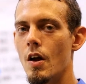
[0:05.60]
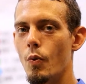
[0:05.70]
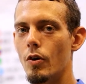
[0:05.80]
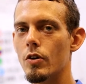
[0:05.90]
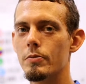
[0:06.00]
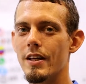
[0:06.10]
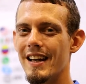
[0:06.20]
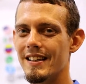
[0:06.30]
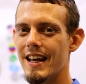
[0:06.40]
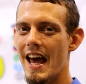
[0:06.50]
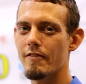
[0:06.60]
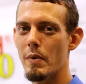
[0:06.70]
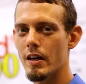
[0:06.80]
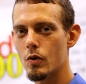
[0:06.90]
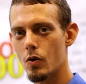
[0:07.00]
Welcome to inCAV
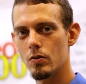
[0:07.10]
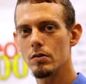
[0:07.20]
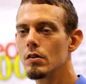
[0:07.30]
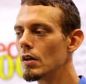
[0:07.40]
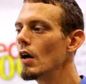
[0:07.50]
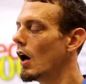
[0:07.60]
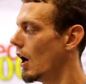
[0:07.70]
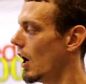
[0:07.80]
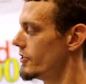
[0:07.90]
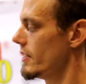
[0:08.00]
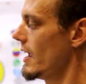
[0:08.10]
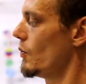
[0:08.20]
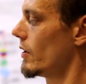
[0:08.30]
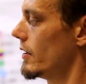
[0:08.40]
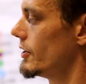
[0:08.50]
Medical. Uh, today
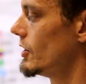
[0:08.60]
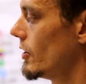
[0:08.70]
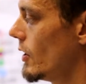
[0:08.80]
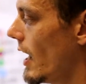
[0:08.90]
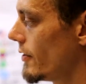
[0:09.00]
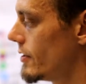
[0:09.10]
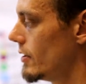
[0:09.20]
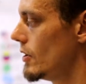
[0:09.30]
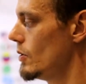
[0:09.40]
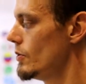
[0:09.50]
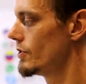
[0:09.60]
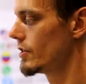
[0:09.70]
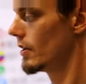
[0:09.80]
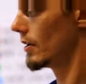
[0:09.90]
we're going to show you how to use